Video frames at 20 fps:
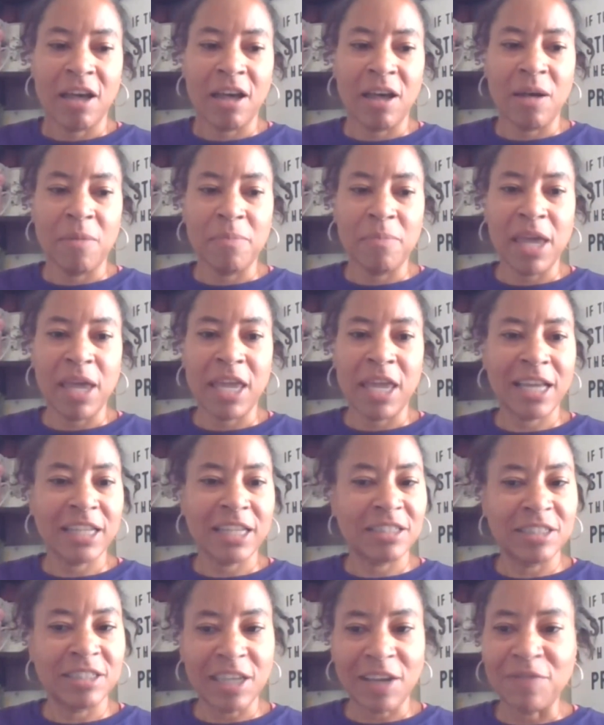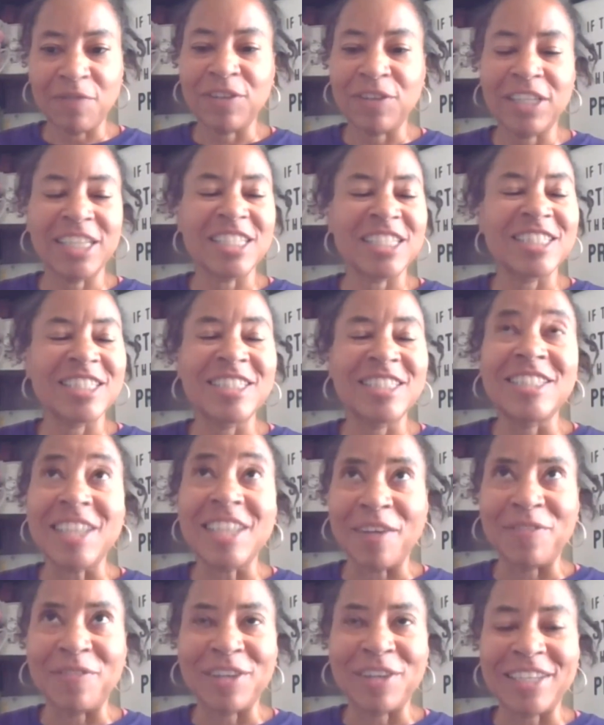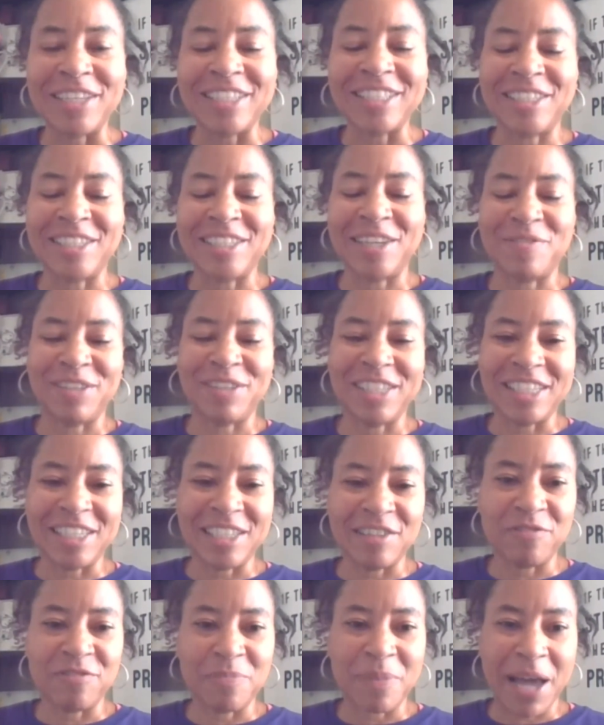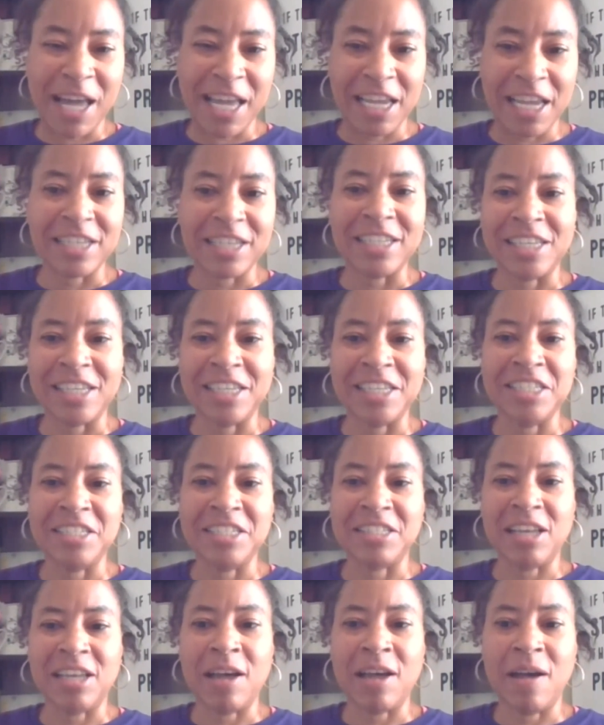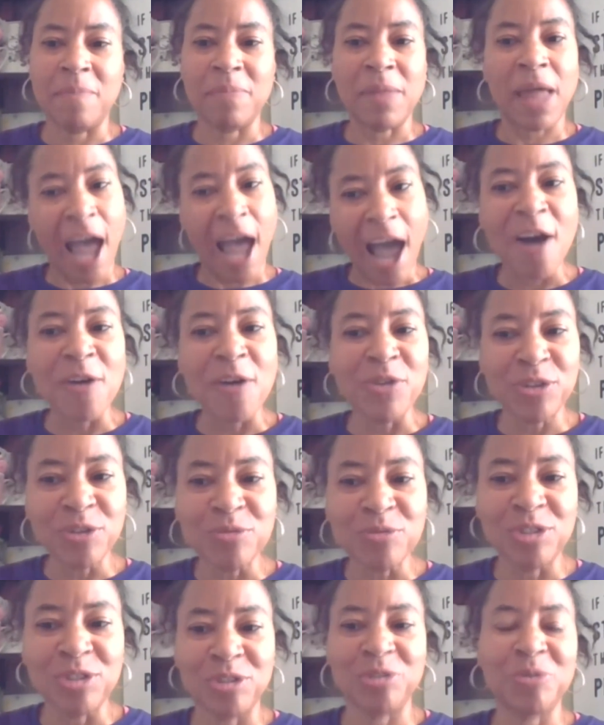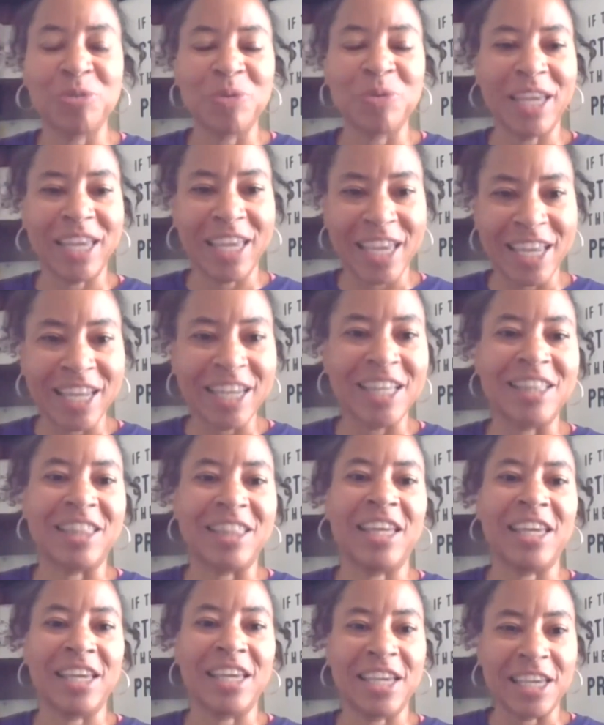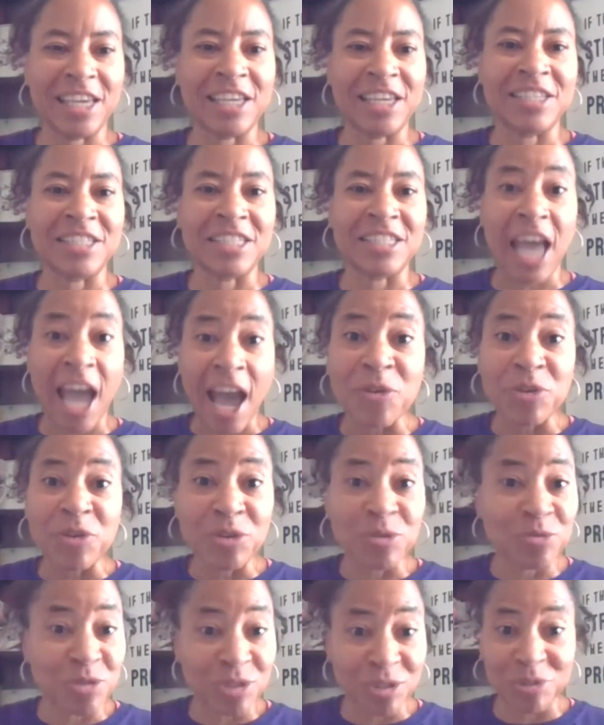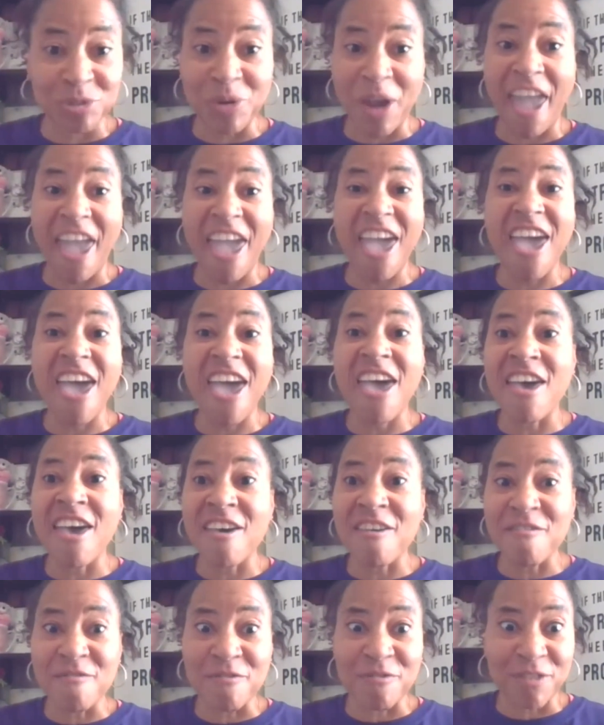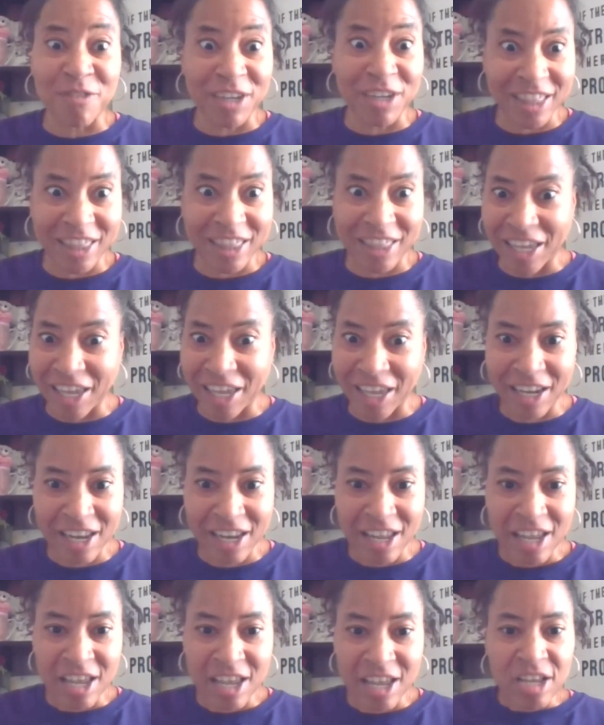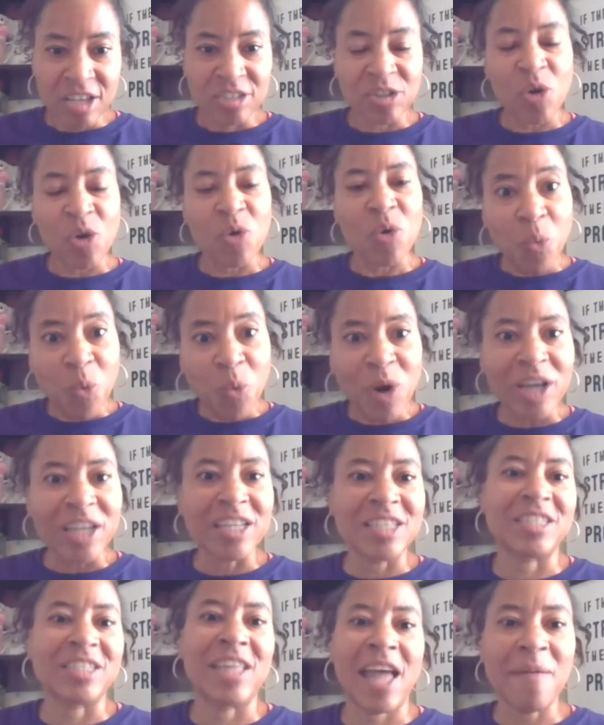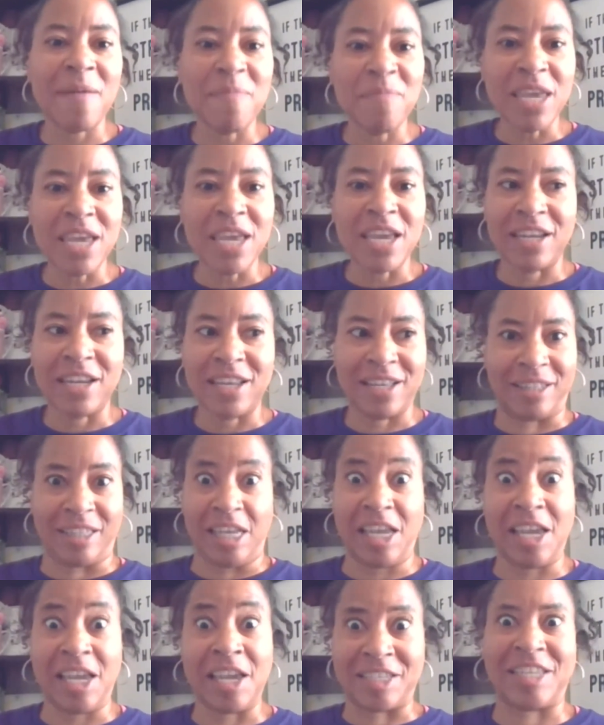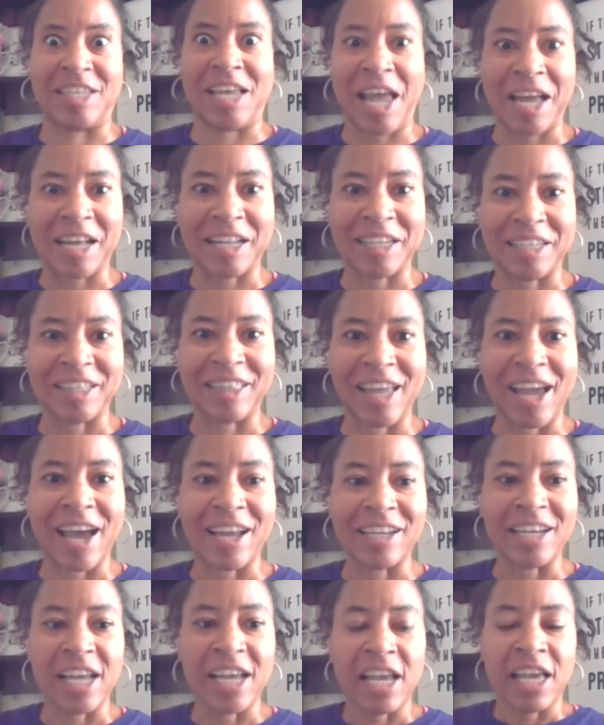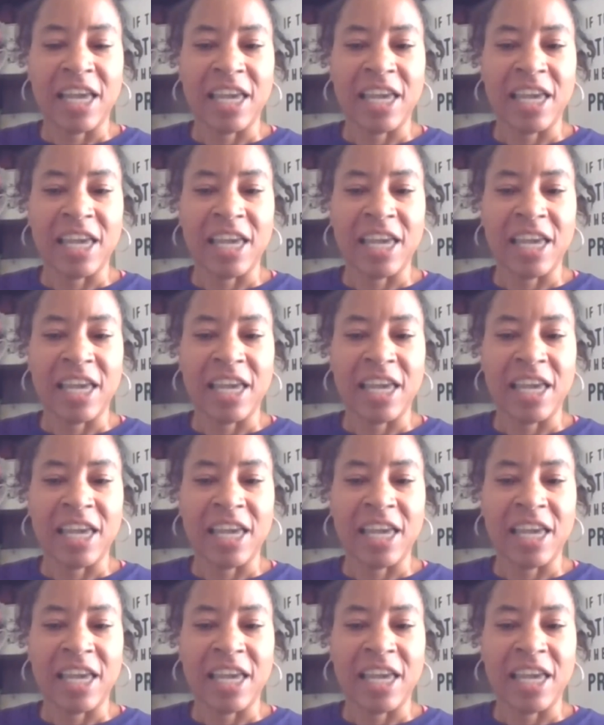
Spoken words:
and I definitely live by it, is how you do anything is how you do everything. So what does that mean? It's exactly that.